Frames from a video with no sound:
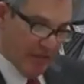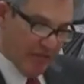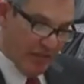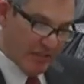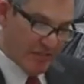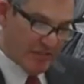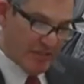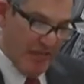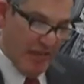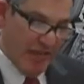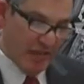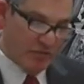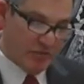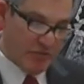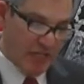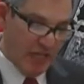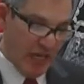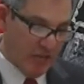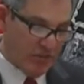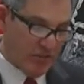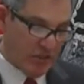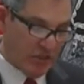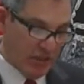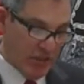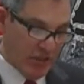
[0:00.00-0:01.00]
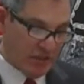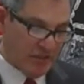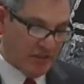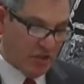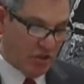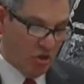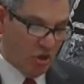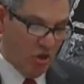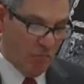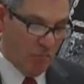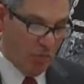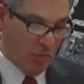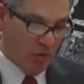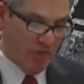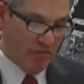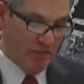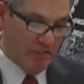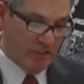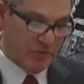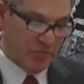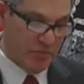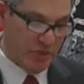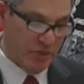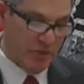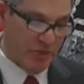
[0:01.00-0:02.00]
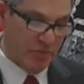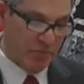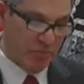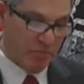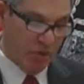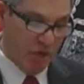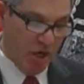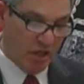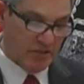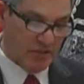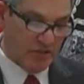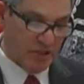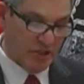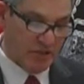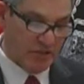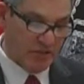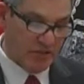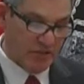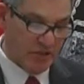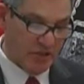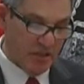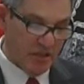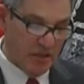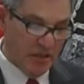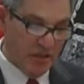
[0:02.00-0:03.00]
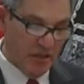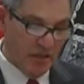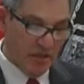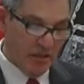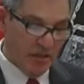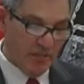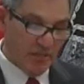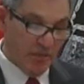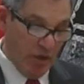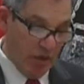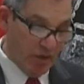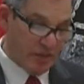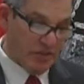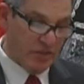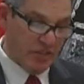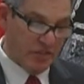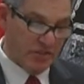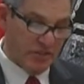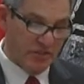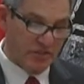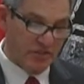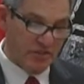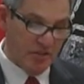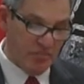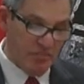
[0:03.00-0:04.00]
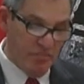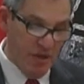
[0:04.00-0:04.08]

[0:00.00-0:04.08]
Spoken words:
The downtown Calexico Port of Entry processes the